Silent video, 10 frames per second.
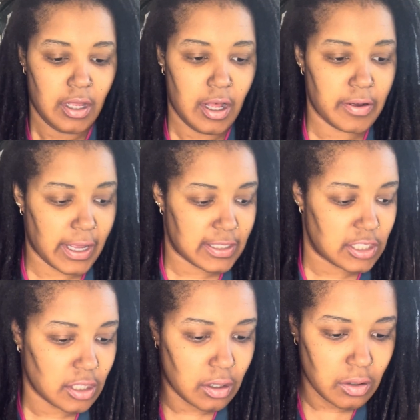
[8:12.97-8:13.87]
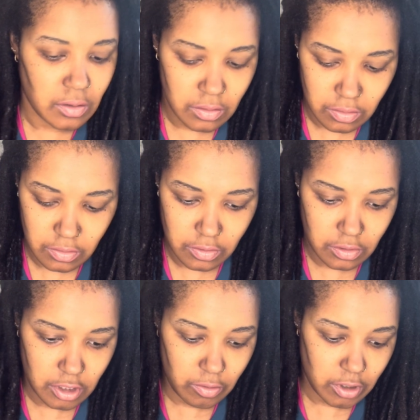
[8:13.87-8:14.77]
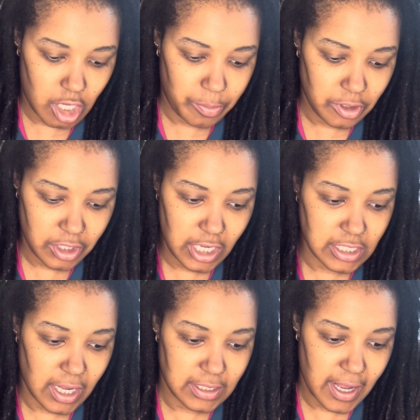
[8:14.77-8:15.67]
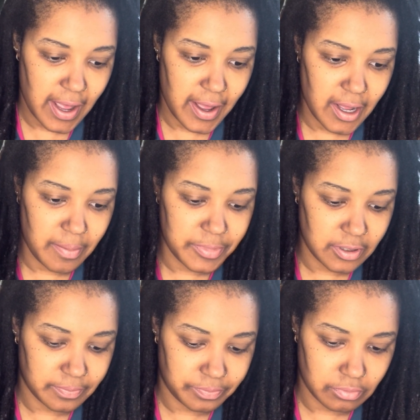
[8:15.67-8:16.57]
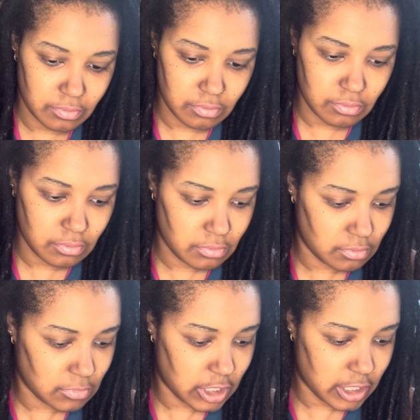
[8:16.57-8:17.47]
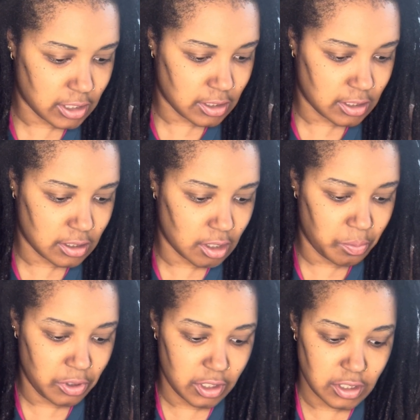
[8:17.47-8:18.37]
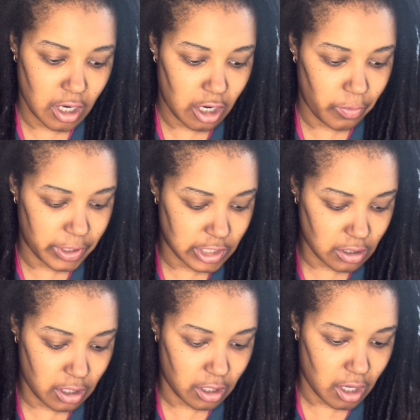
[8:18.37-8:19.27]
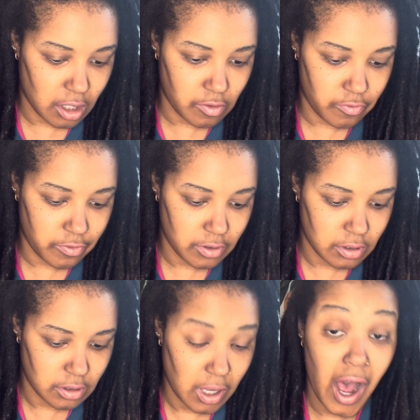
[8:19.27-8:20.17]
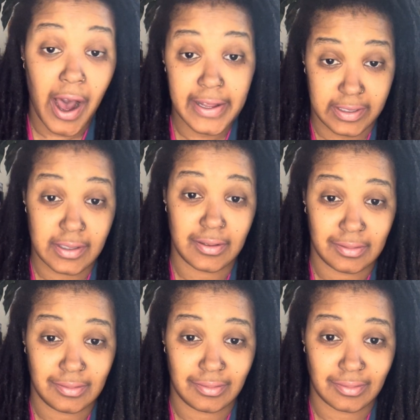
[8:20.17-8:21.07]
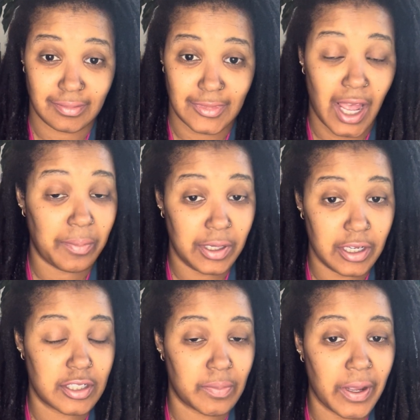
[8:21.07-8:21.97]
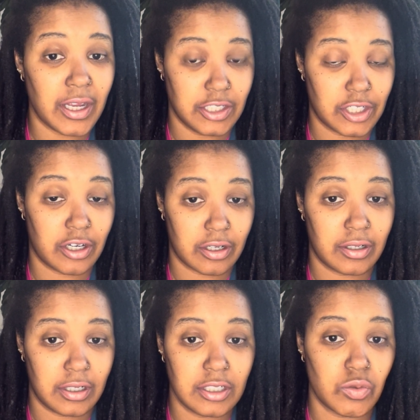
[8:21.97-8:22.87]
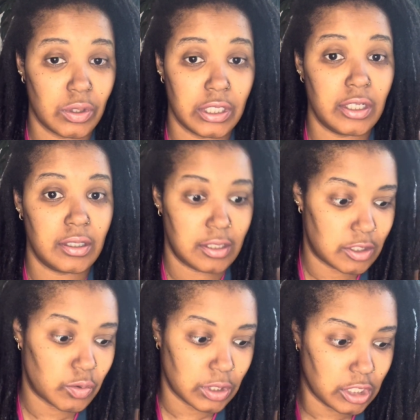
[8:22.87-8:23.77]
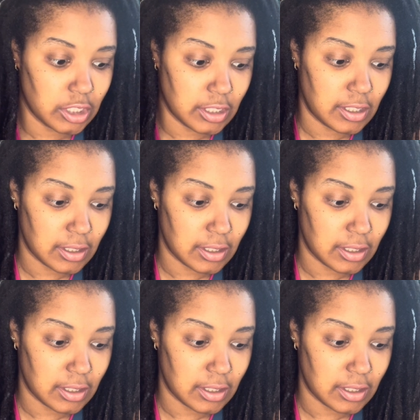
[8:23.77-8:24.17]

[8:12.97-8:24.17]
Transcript: Okay, so there were a couple of things I tabbed because the book is already starting off hot. I mean, it's a page turner. It's really good.